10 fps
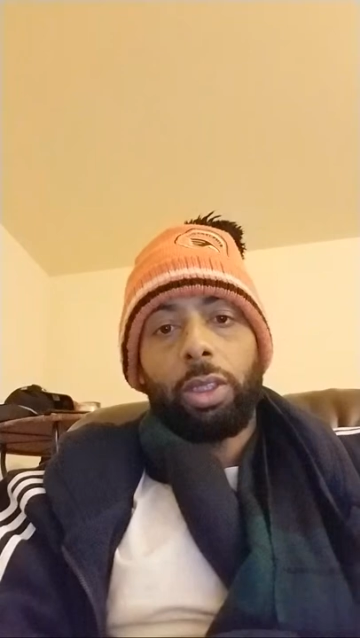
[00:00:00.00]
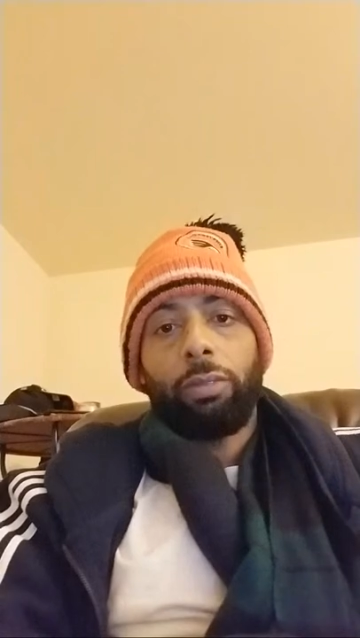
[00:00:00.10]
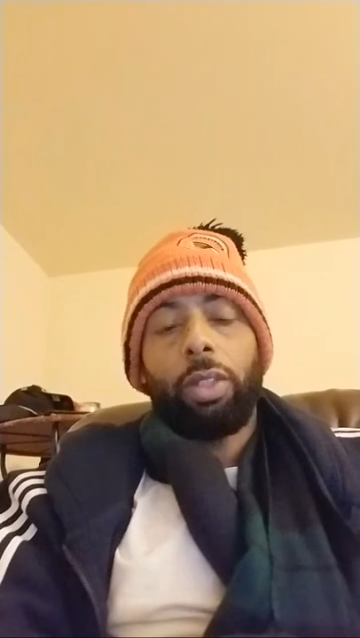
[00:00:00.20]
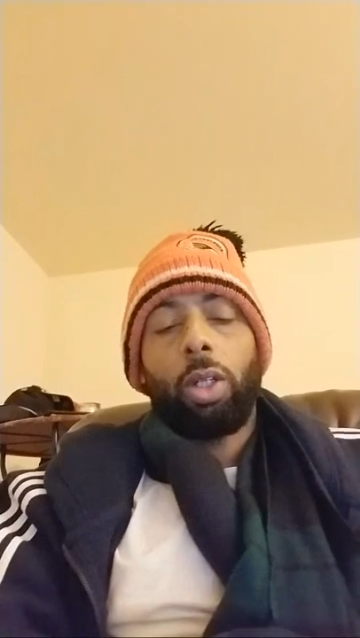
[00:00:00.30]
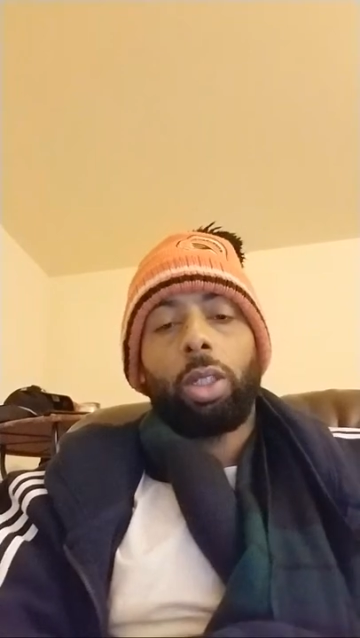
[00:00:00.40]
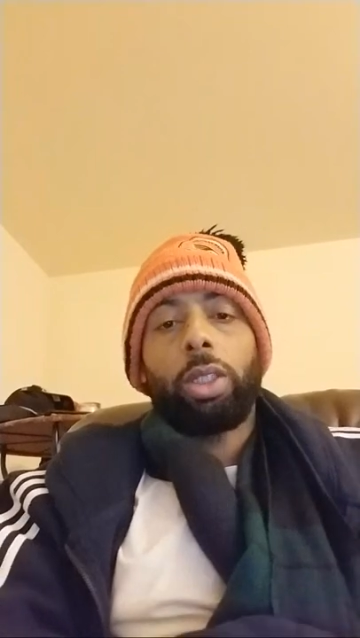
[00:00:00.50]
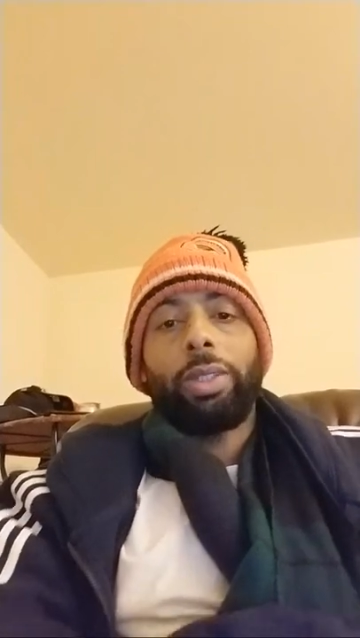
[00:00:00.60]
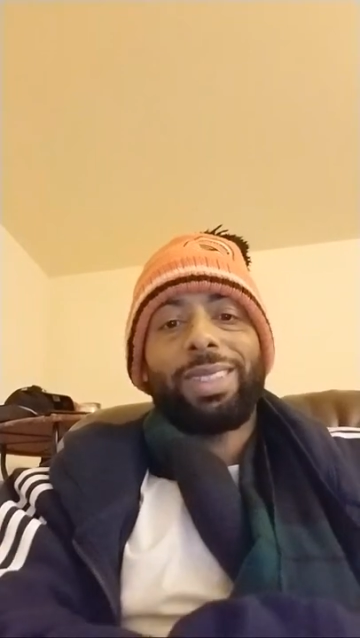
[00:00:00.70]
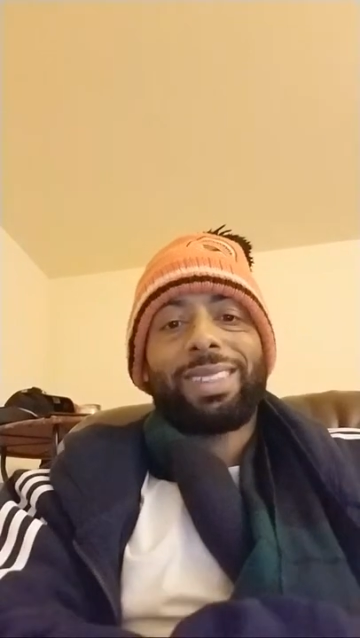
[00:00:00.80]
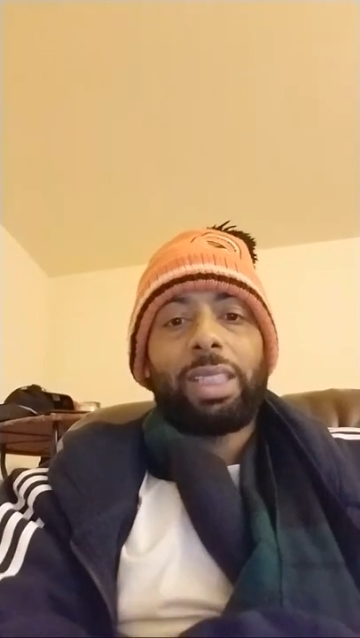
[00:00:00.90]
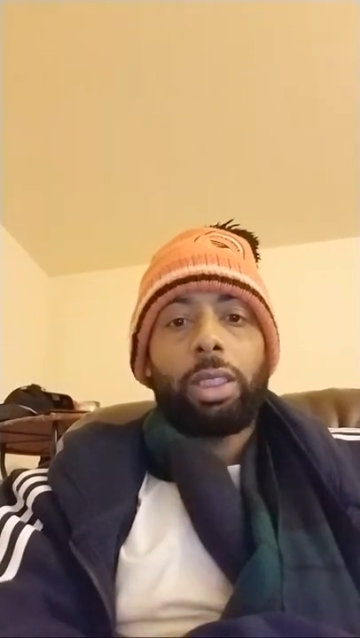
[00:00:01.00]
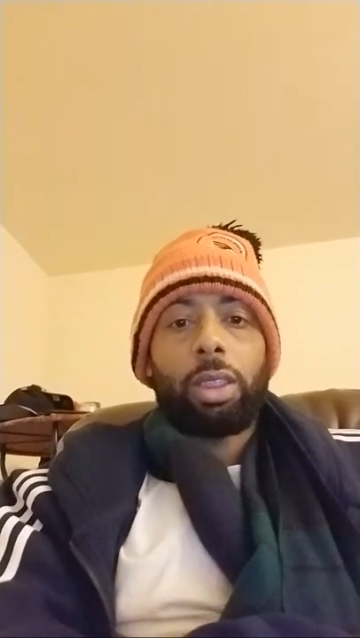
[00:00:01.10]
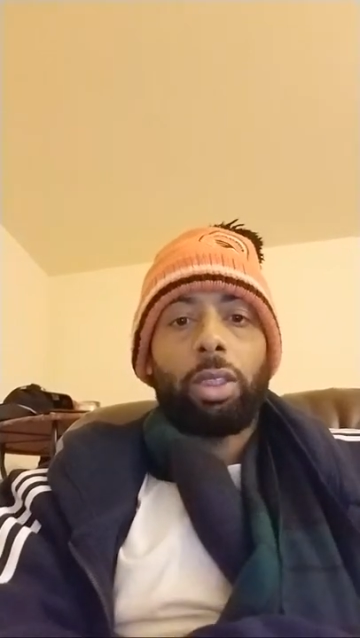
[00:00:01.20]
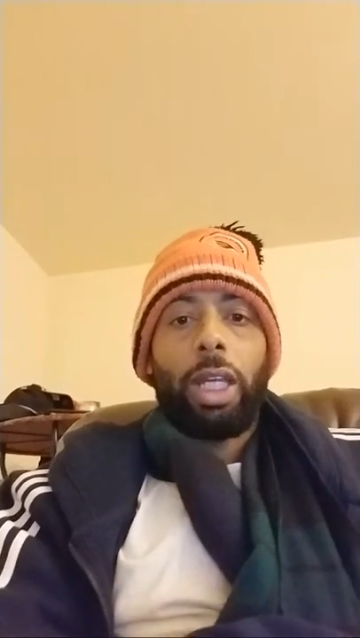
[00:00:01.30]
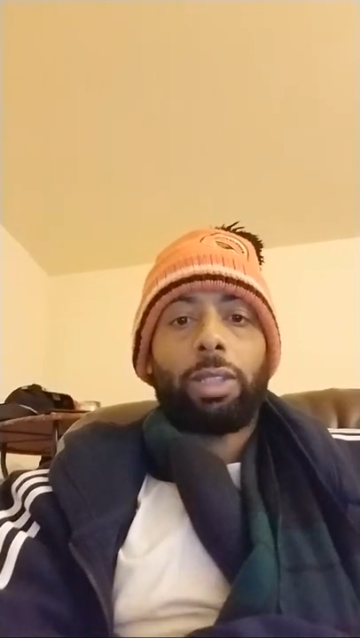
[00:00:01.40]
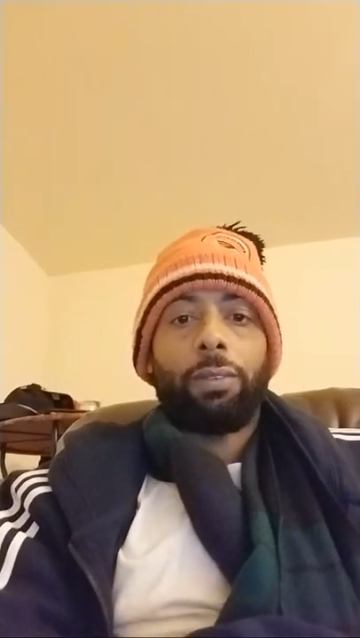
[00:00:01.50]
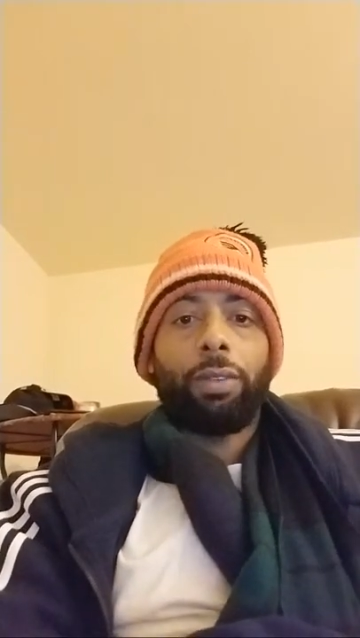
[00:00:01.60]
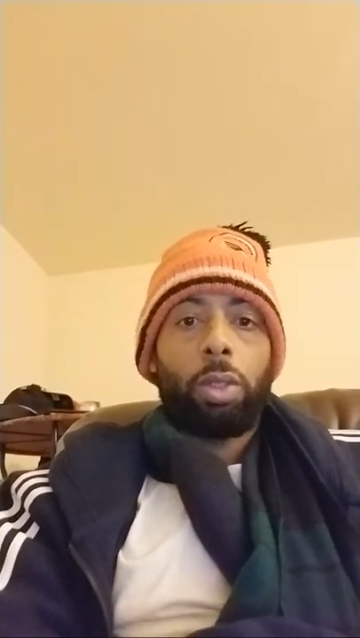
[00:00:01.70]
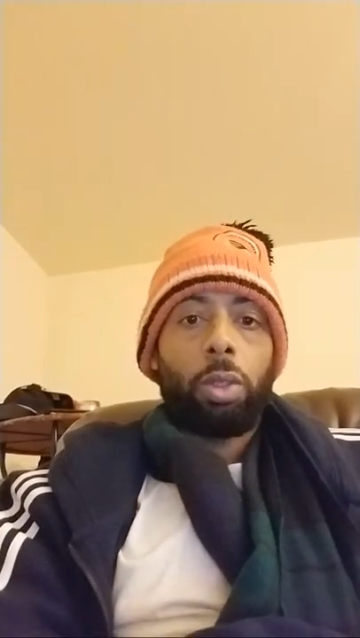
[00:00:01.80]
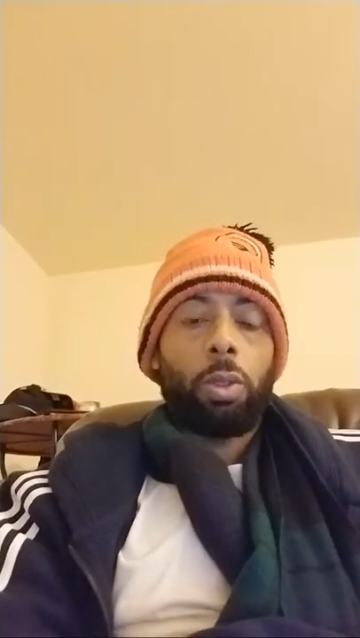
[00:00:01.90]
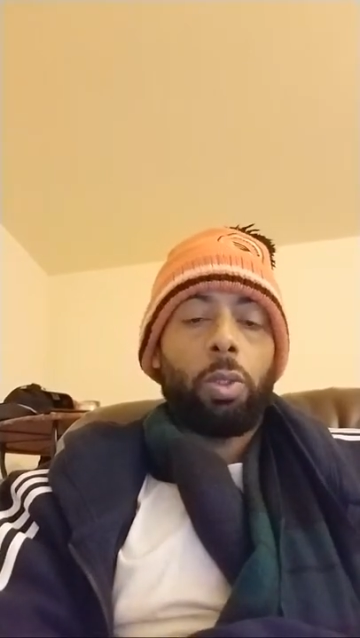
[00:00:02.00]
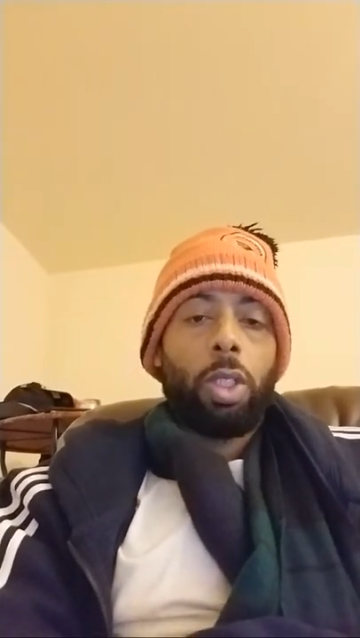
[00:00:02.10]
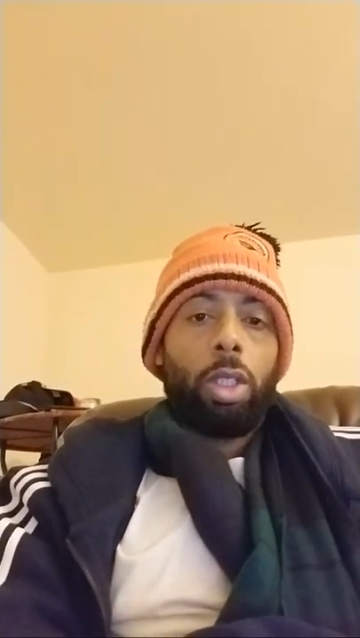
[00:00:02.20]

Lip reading: the earlier in the season, at the funeral,